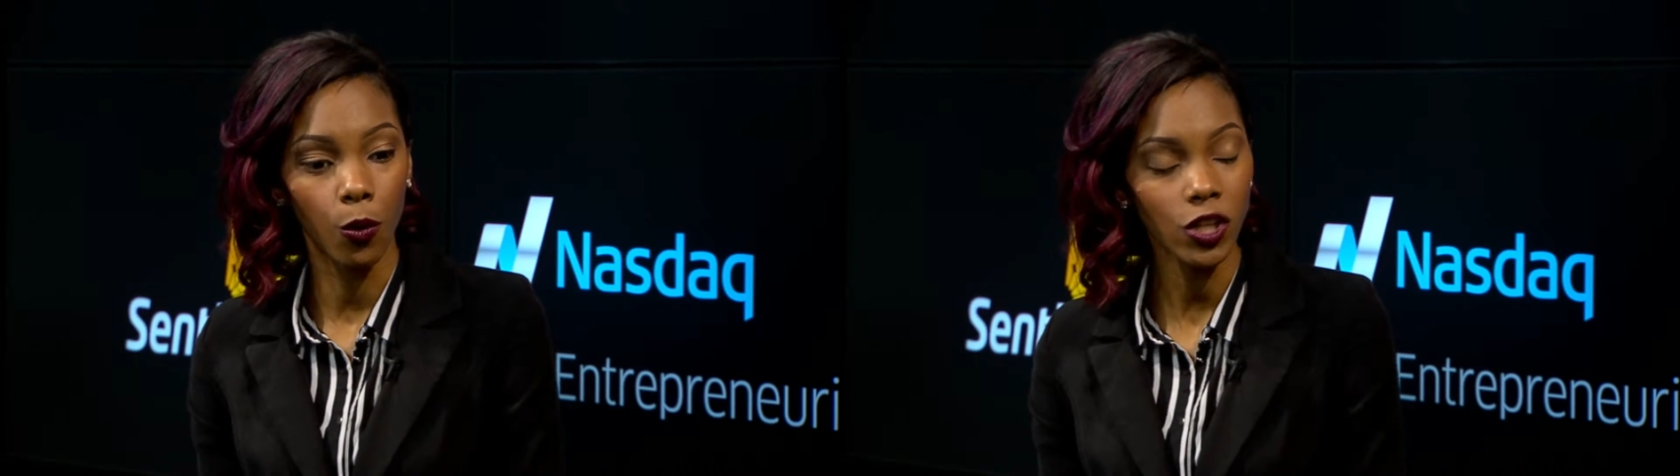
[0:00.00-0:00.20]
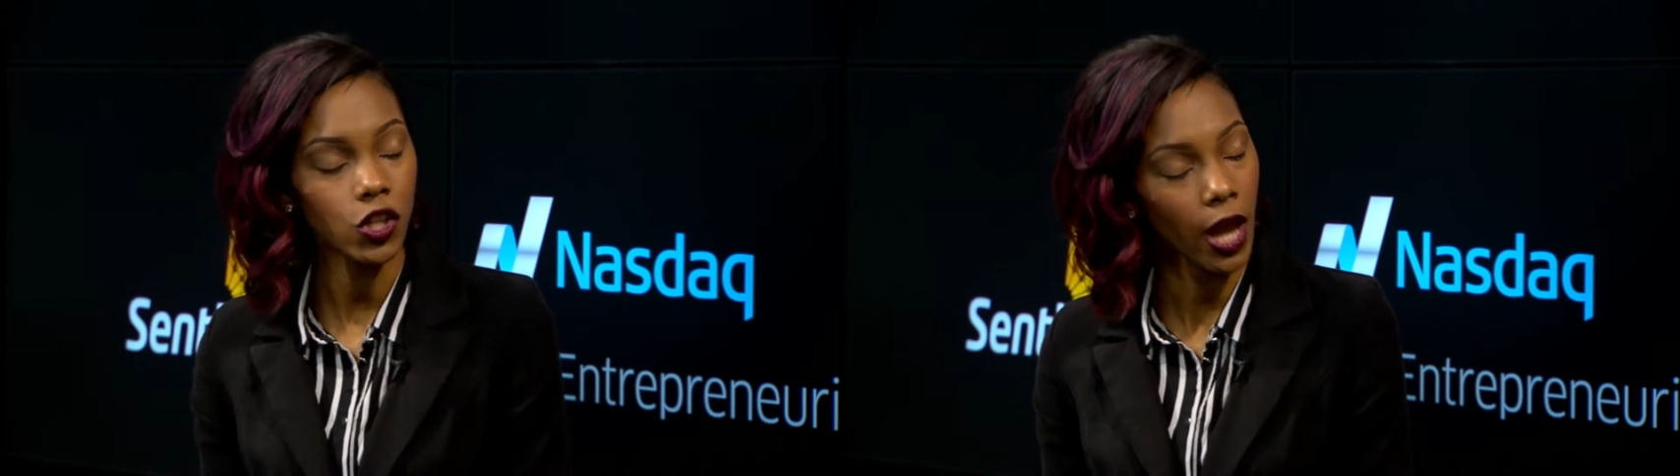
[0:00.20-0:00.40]

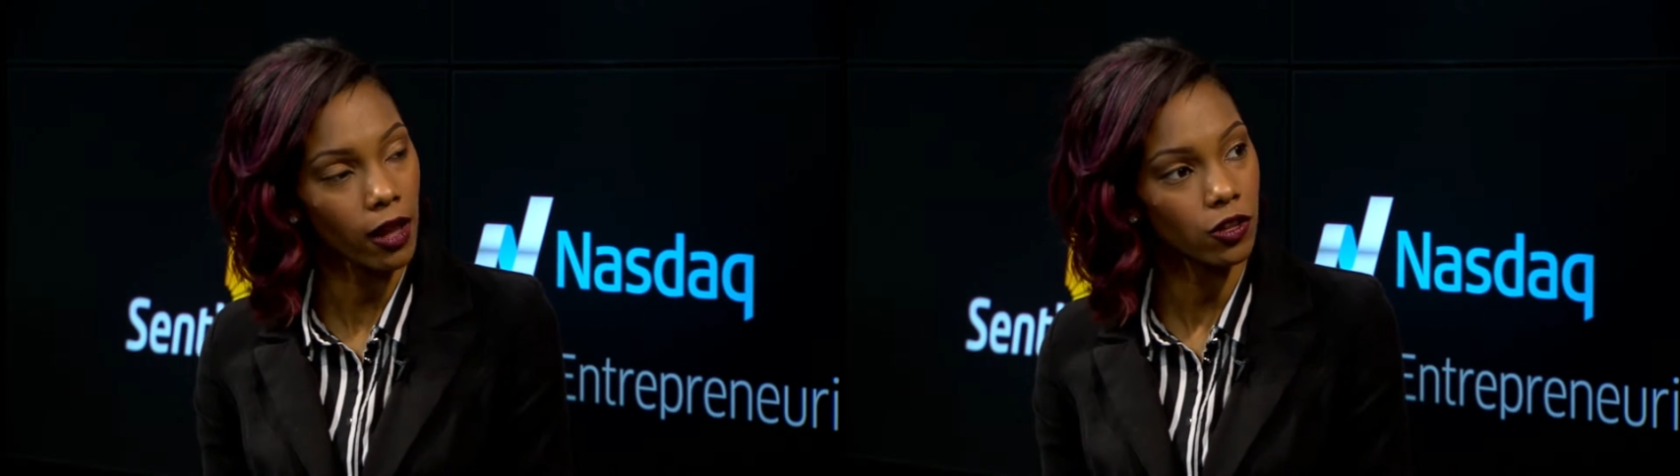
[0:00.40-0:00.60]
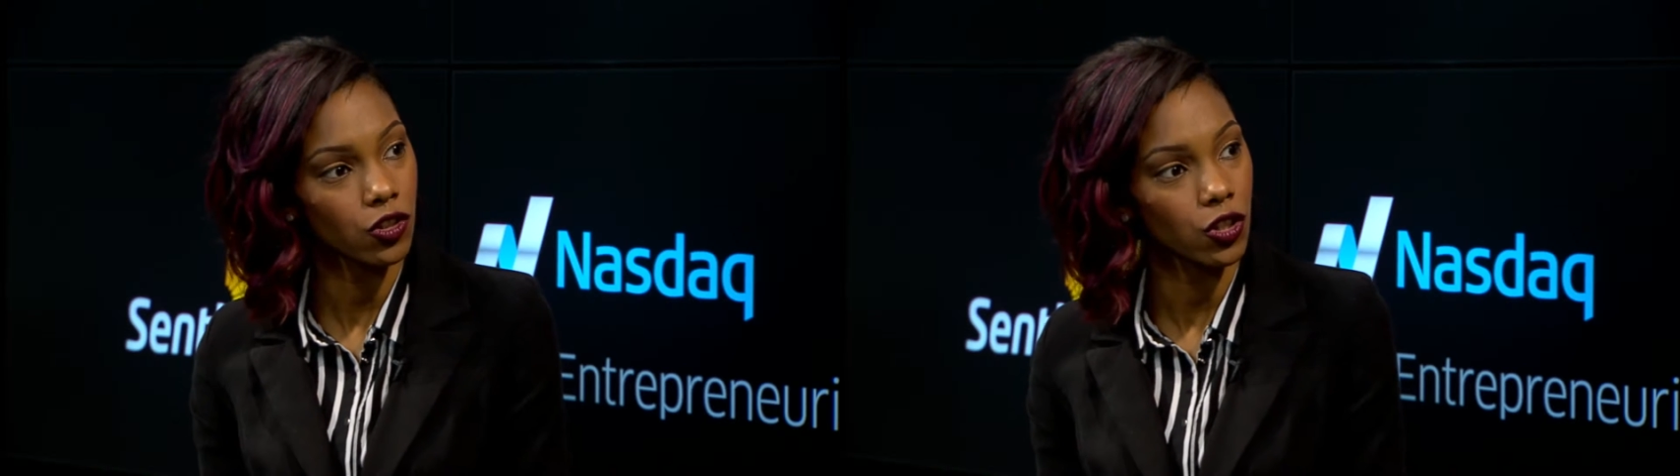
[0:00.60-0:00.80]

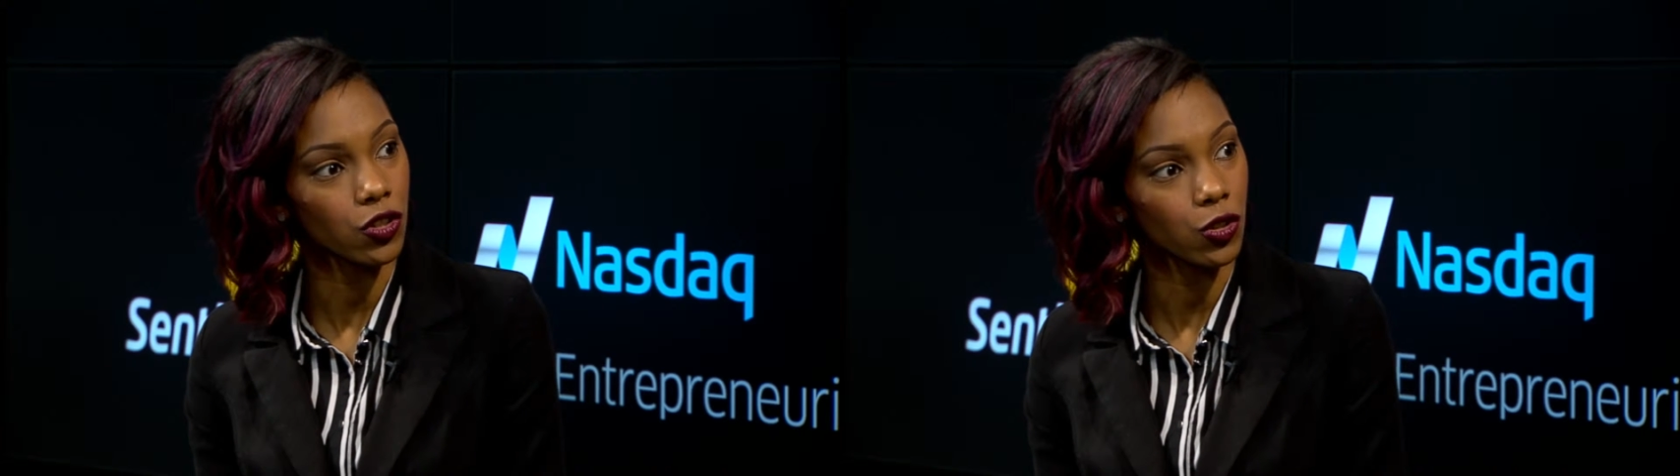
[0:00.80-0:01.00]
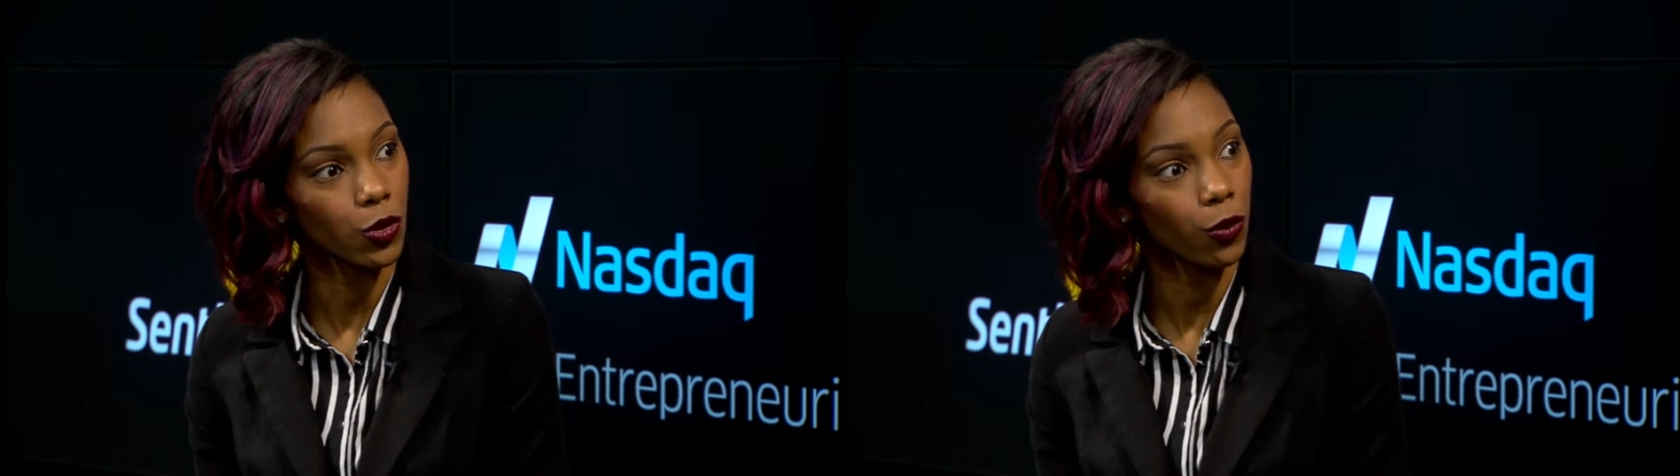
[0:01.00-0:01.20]
challenges
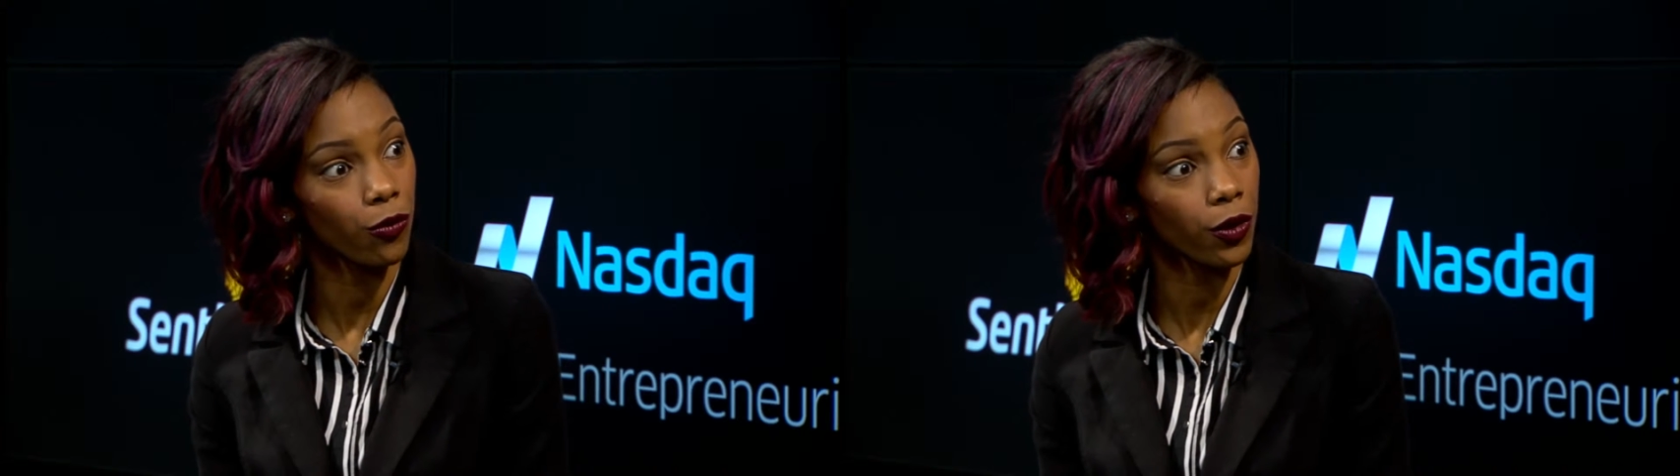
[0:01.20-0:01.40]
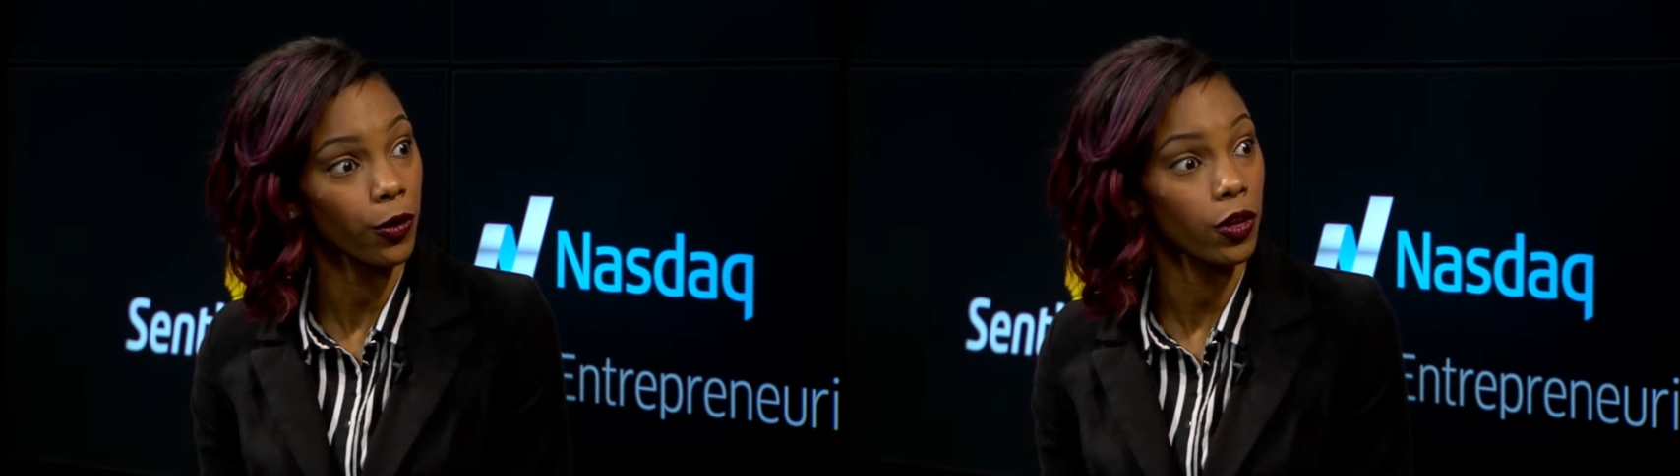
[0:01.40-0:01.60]
do you
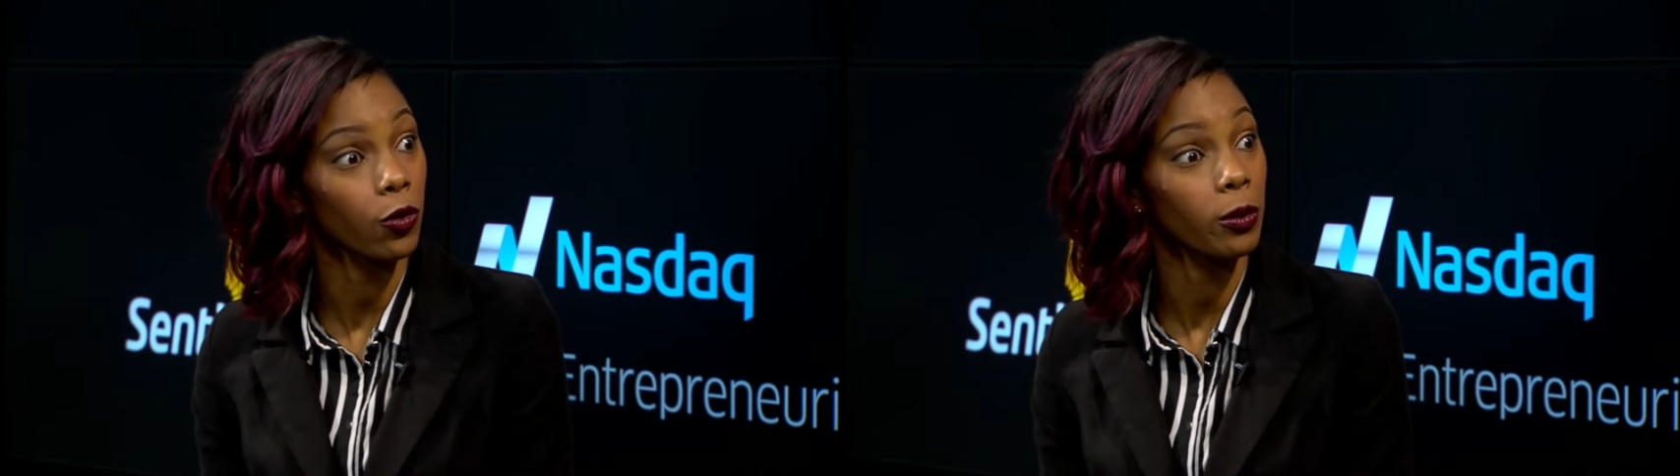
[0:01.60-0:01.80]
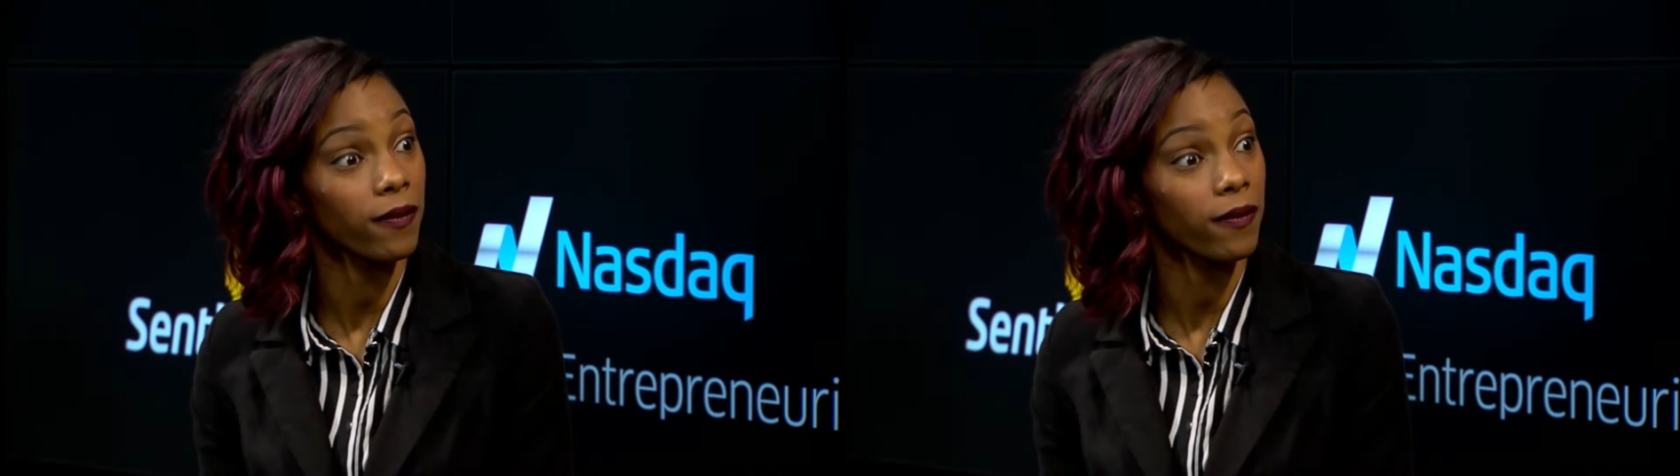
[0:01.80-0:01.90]
feel that you'll be